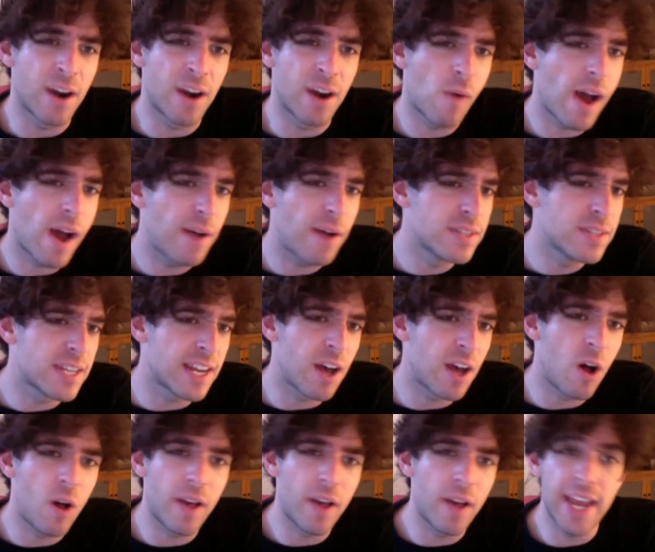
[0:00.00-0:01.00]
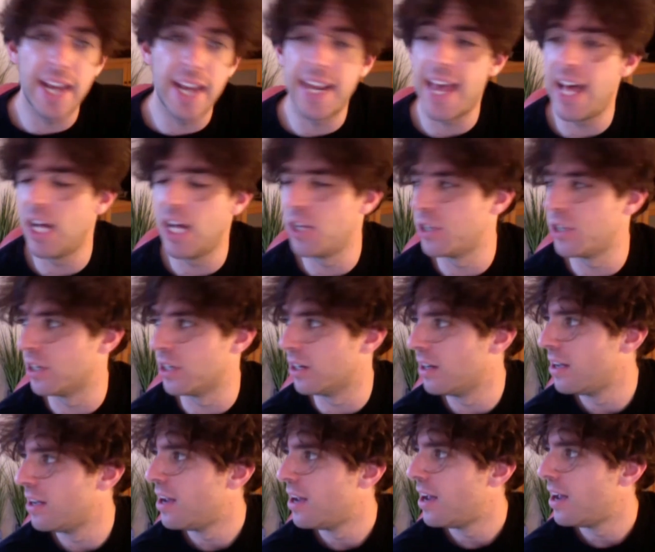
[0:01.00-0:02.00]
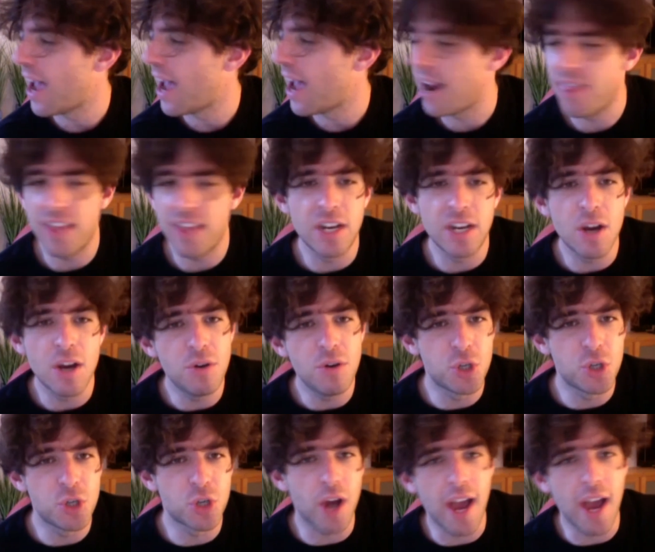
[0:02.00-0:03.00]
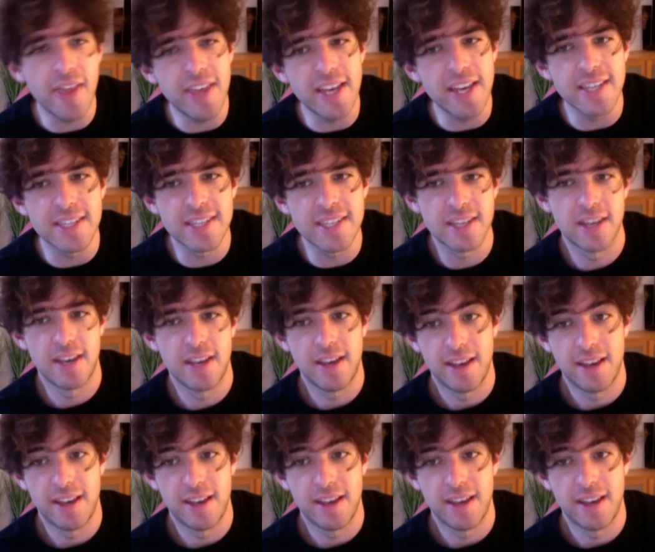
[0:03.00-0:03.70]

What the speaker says: Or why was it all handheld? Or how did they know to try this?